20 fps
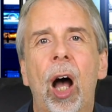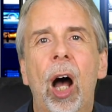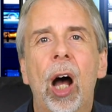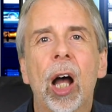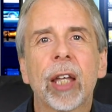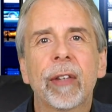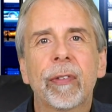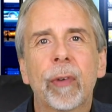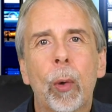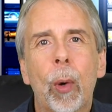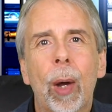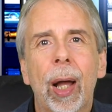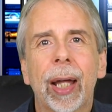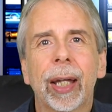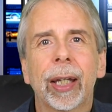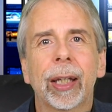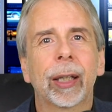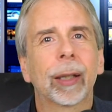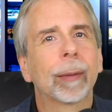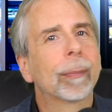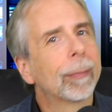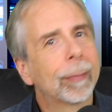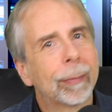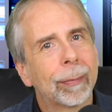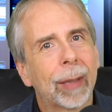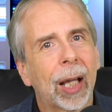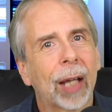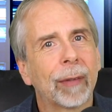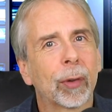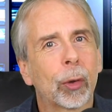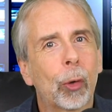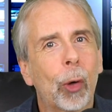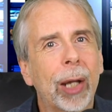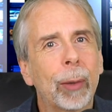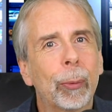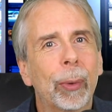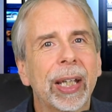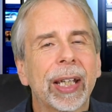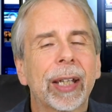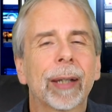Either way, have a
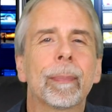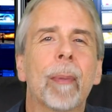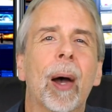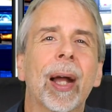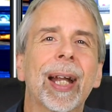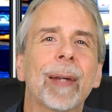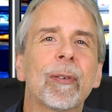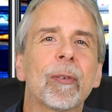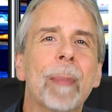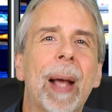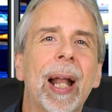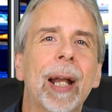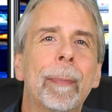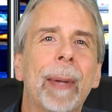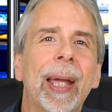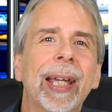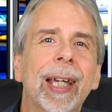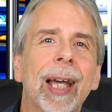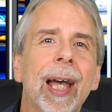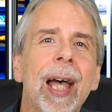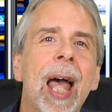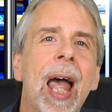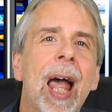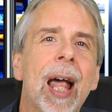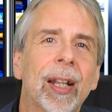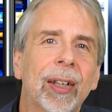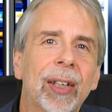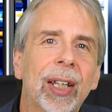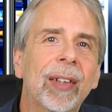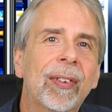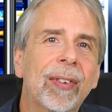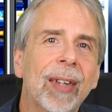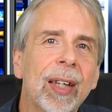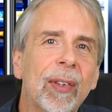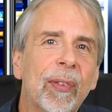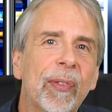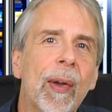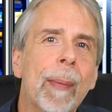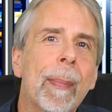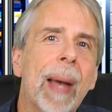great week. My name's Mallen Baker. This
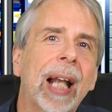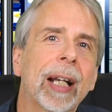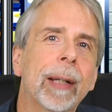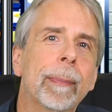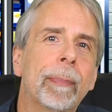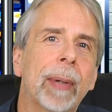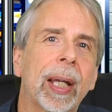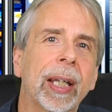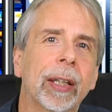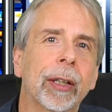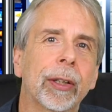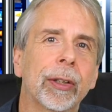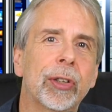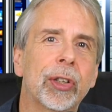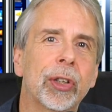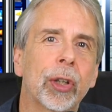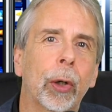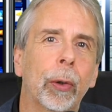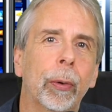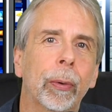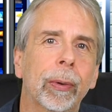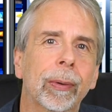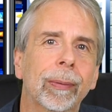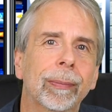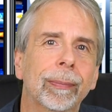is the Mallen Baker Show.